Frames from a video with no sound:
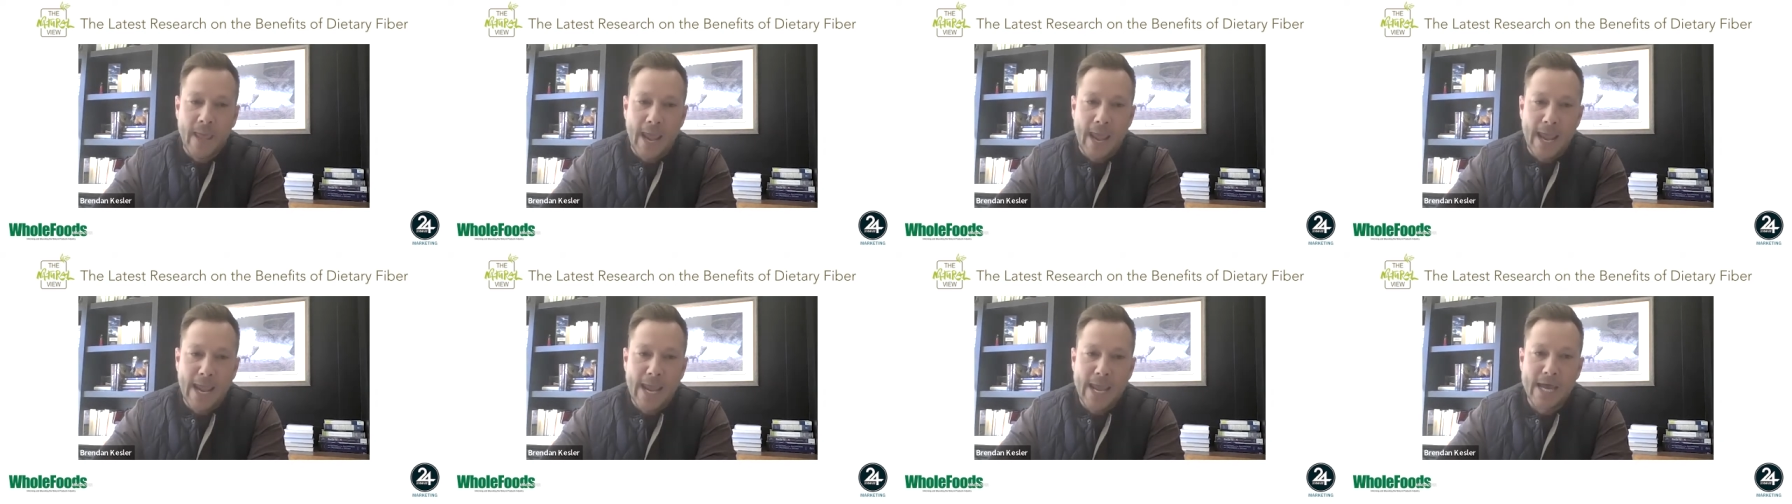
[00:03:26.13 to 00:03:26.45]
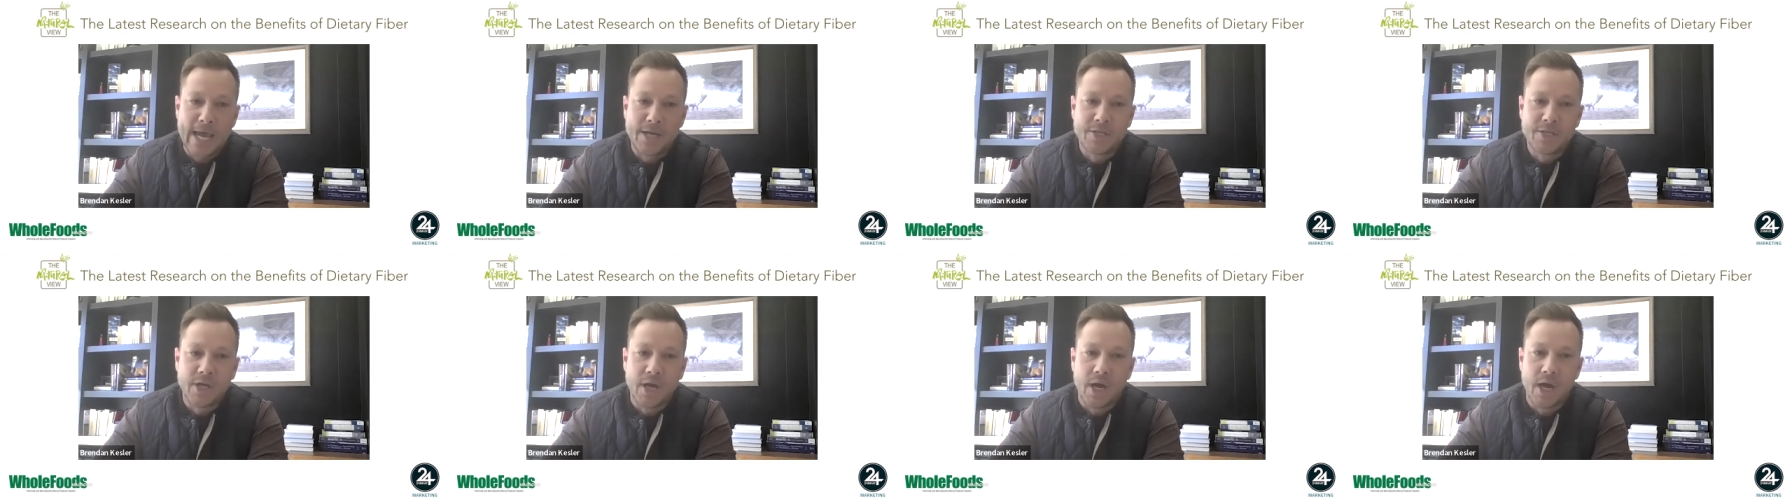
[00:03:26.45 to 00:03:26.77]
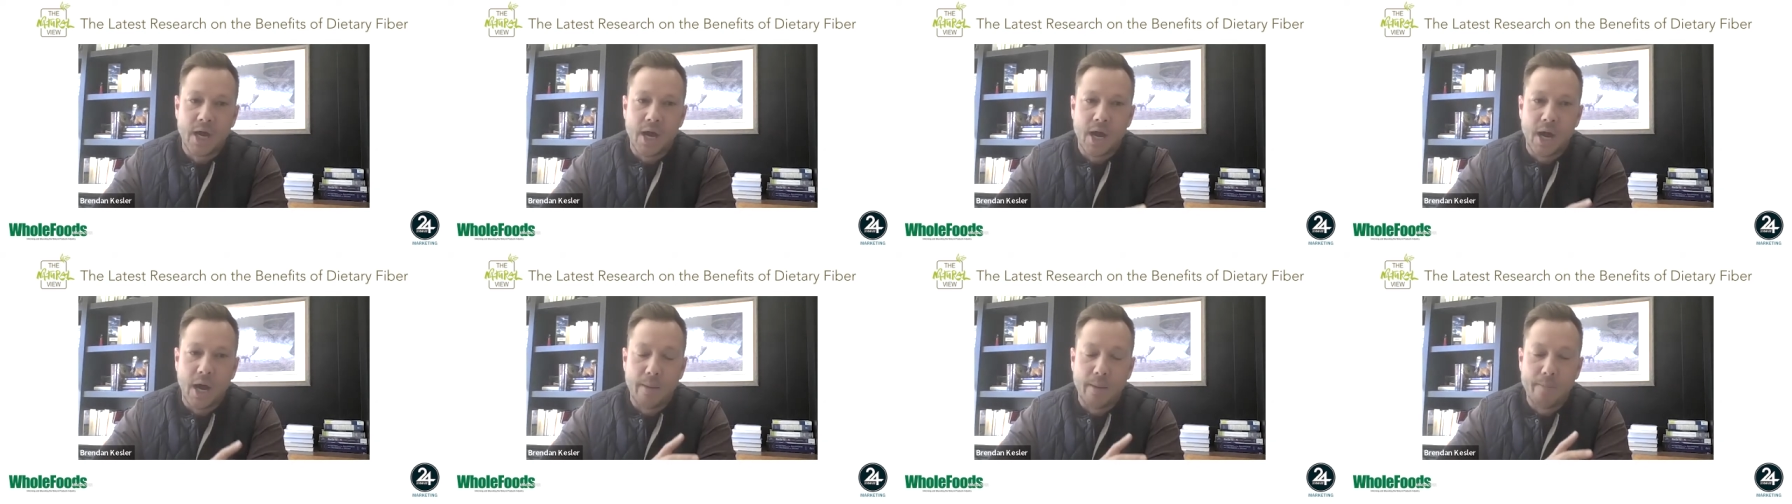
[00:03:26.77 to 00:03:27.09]
And
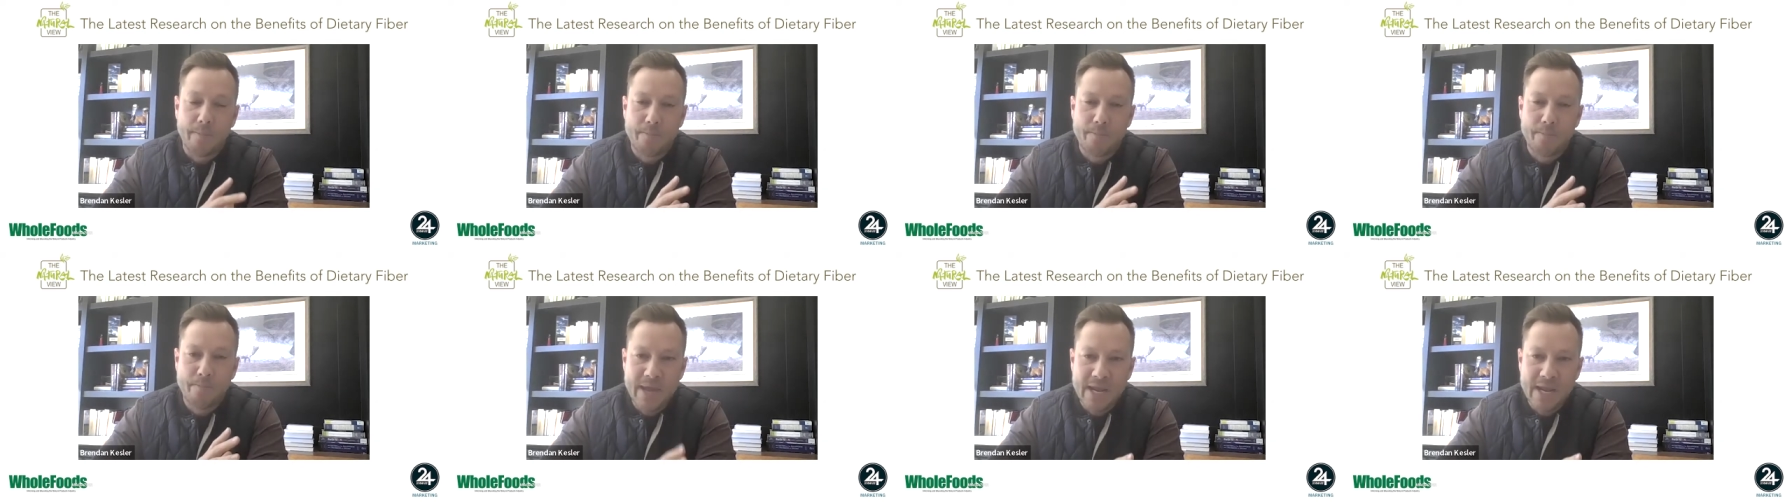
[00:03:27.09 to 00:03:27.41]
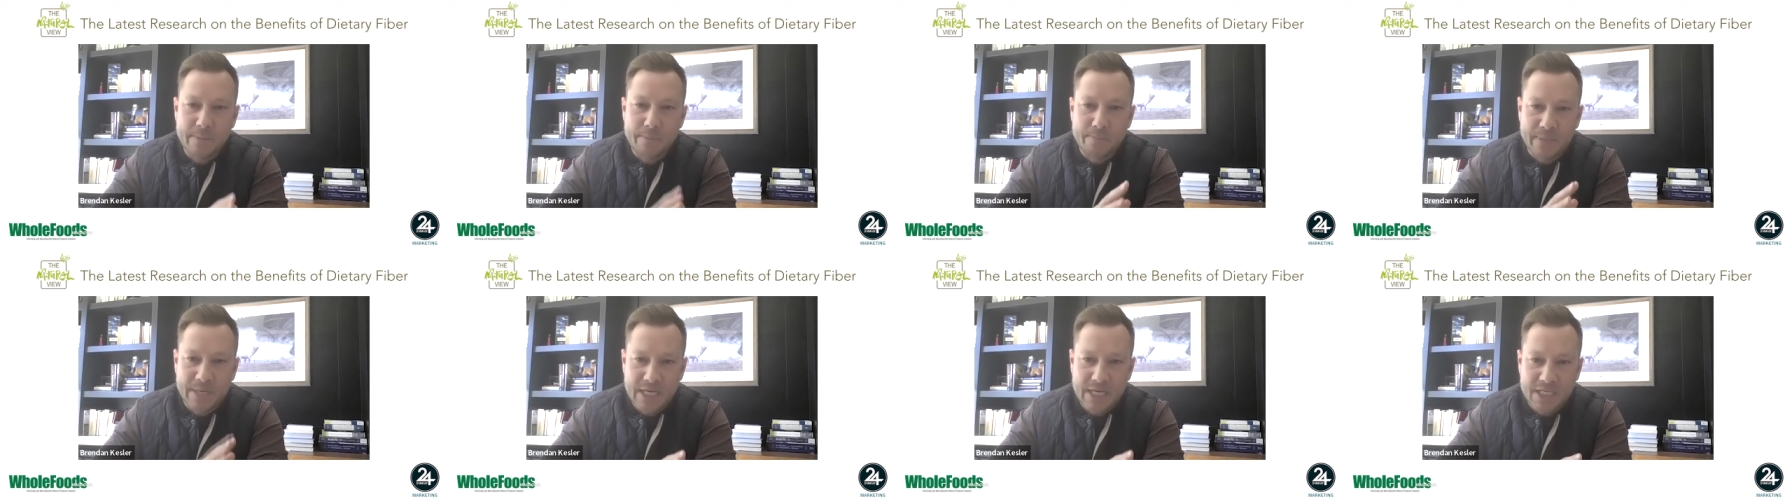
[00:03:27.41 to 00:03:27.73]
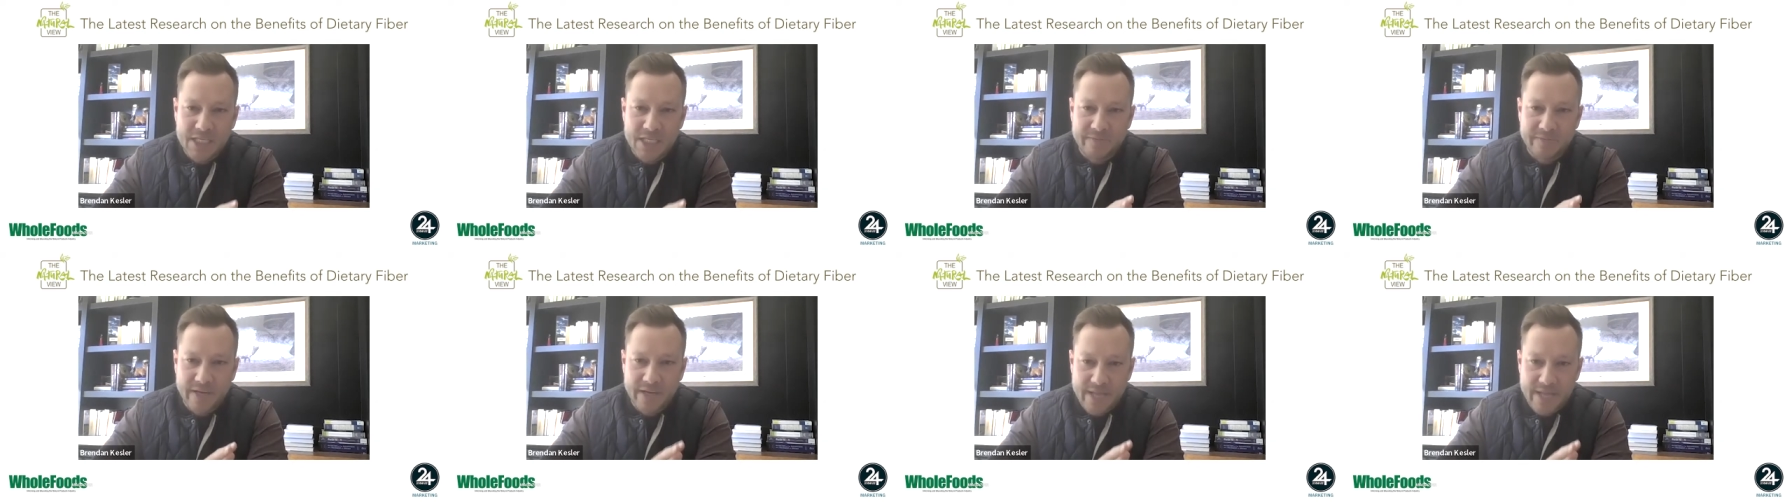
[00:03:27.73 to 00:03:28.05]
a big
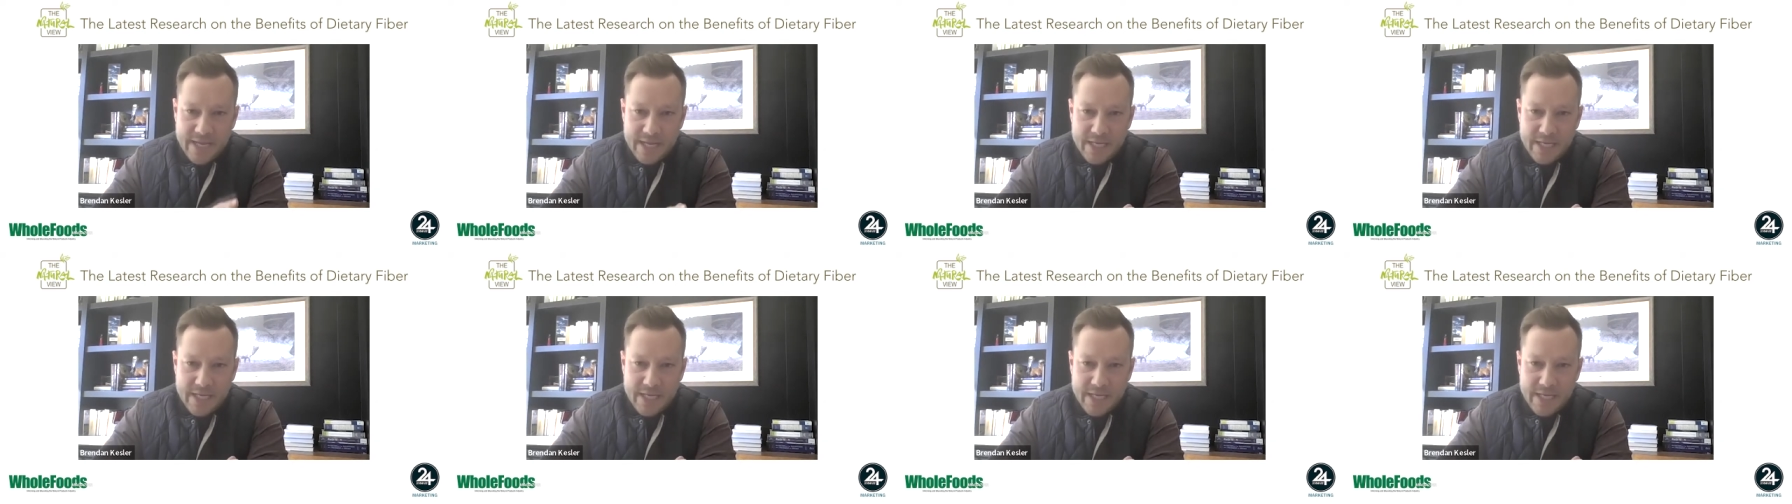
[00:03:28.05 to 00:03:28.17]
piece of it